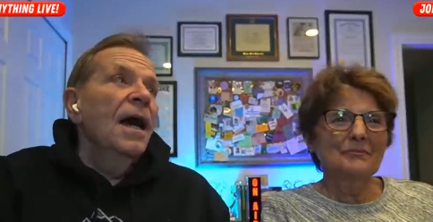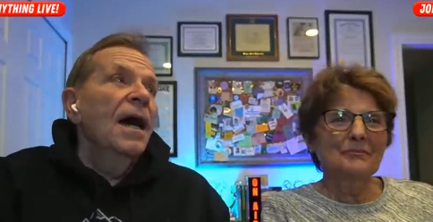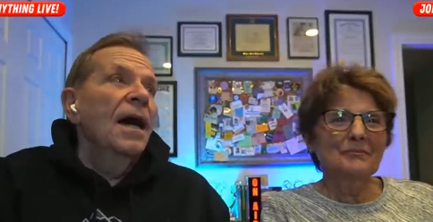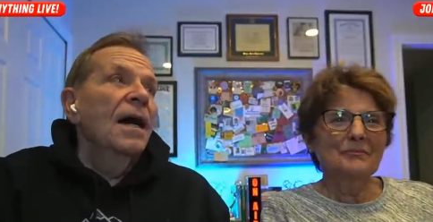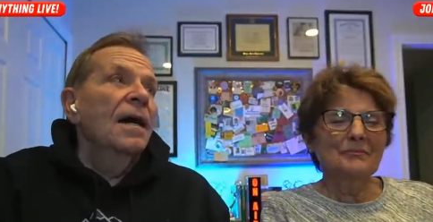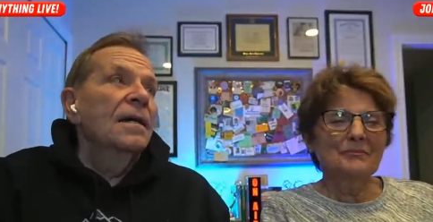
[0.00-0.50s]

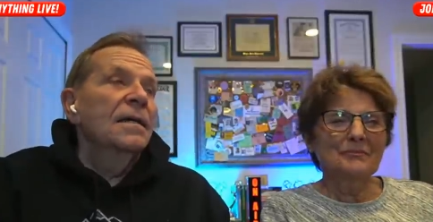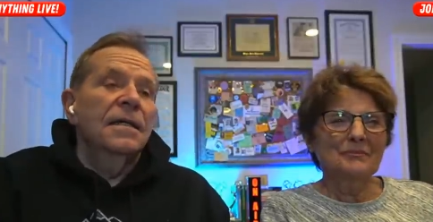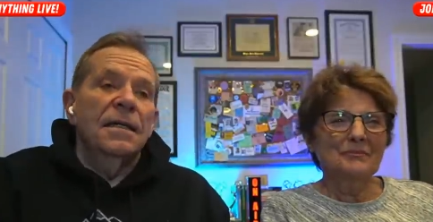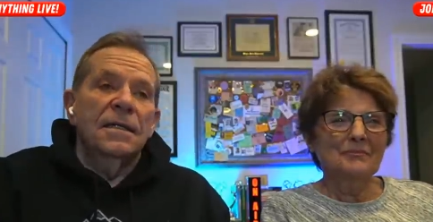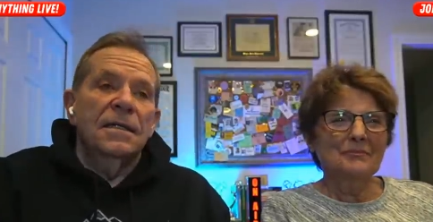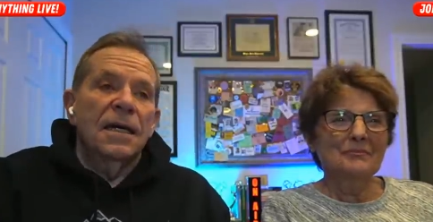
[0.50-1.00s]

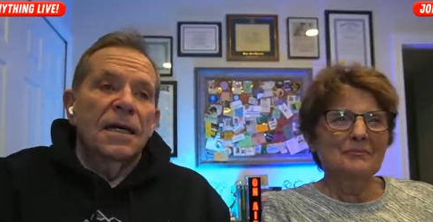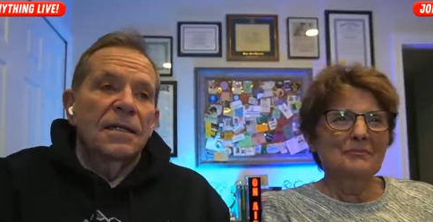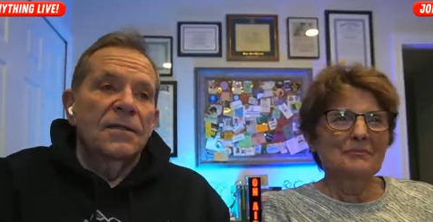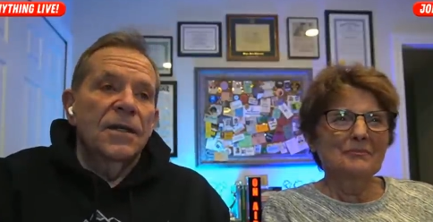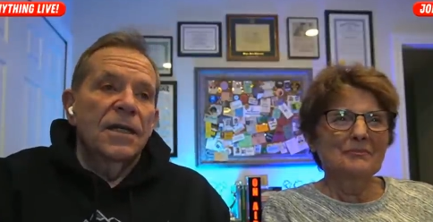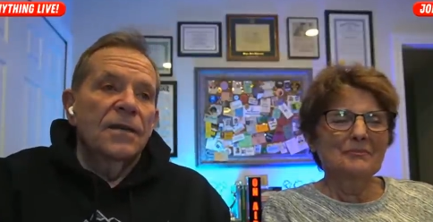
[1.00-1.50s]
Speaker 1: you
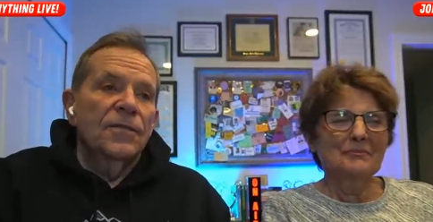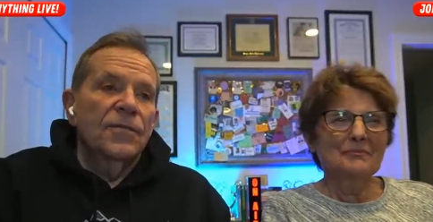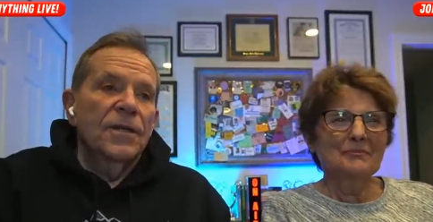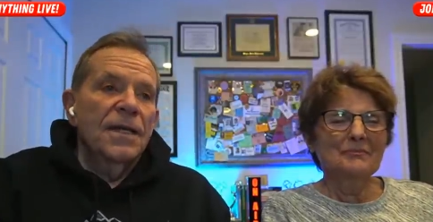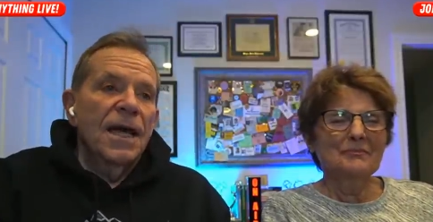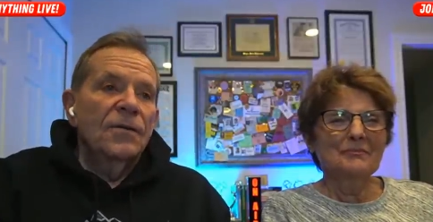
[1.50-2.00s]
get a
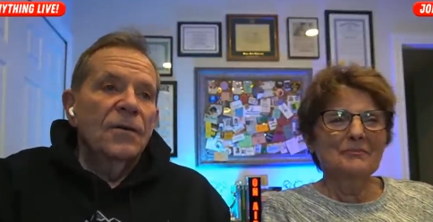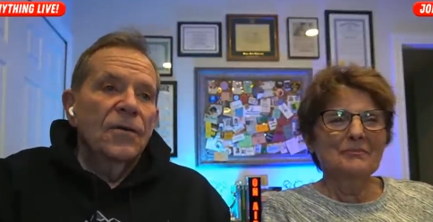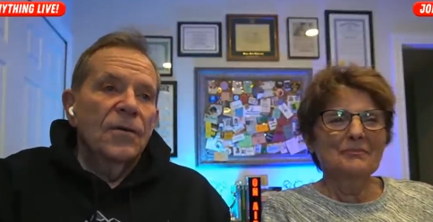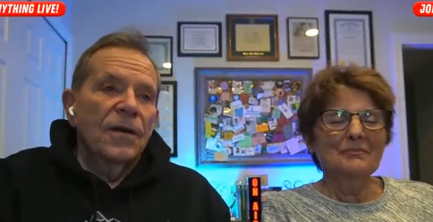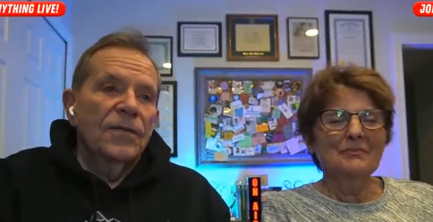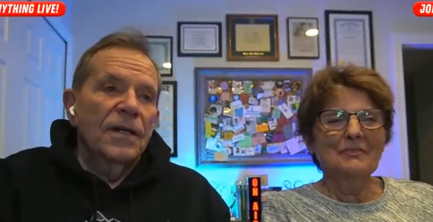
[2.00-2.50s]
free
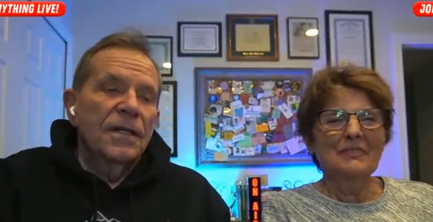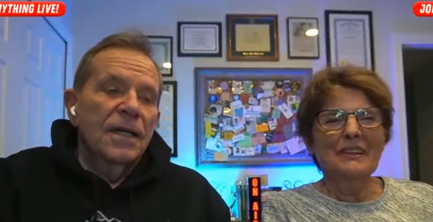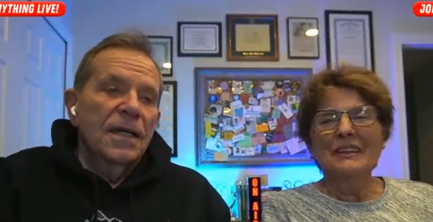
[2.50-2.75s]
download of it.